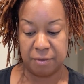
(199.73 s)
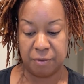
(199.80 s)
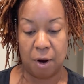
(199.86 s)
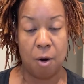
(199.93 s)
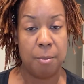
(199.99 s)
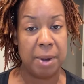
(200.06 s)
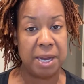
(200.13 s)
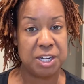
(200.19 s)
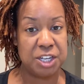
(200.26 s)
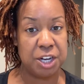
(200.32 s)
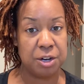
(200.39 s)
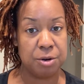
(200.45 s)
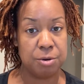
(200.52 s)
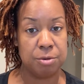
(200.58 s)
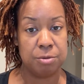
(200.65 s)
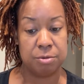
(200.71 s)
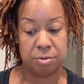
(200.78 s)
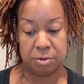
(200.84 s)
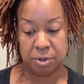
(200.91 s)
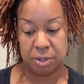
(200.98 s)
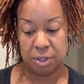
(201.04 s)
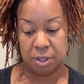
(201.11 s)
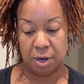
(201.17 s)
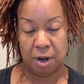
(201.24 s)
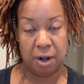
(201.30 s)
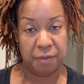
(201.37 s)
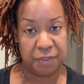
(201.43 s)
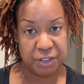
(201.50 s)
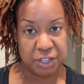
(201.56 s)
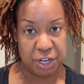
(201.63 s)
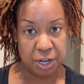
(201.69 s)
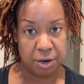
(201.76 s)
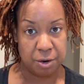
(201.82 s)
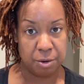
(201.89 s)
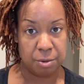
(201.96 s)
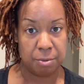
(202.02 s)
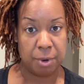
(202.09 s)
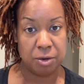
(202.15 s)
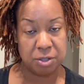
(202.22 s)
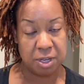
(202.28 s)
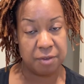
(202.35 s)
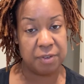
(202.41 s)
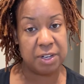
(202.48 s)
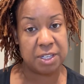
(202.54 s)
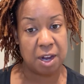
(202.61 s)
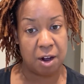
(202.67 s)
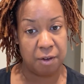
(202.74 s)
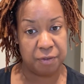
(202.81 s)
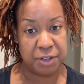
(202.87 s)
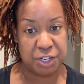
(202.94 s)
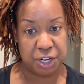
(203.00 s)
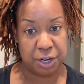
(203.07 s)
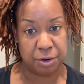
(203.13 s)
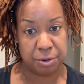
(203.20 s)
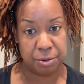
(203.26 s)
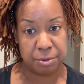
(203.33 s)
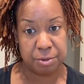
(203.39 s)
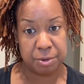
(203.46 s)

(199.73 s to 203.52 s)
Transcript: on my channel, off the channel. Most of it's off the channel.